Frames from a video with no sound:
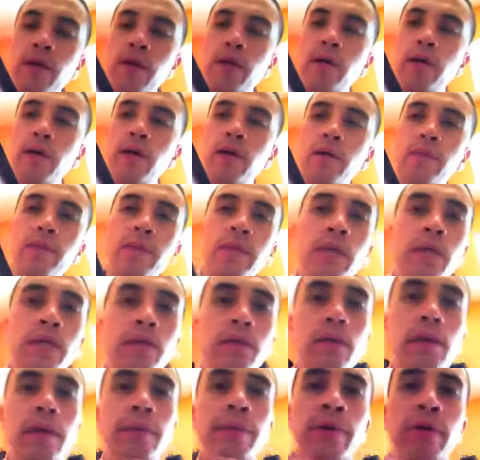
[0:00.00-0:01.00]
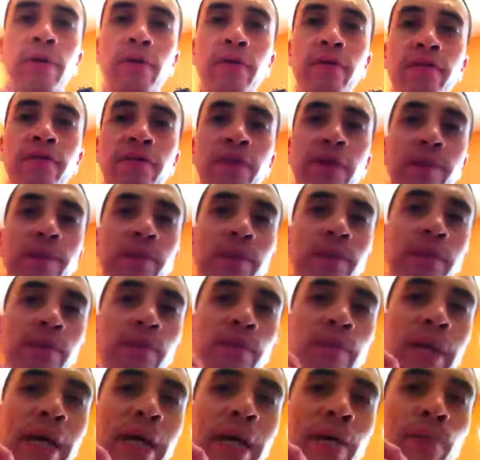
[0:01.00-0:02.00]
So let me go ahead and flip this
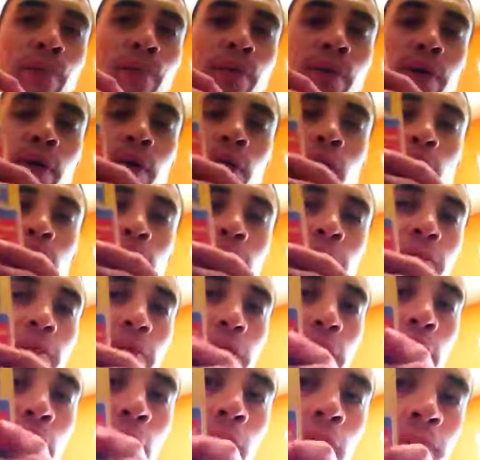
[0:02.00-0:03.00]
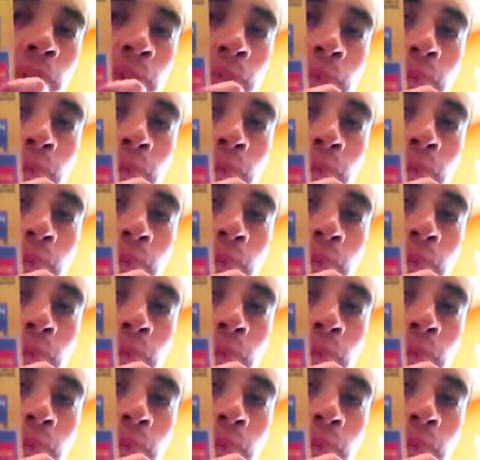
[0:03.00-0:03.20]
bad boy over for y'all.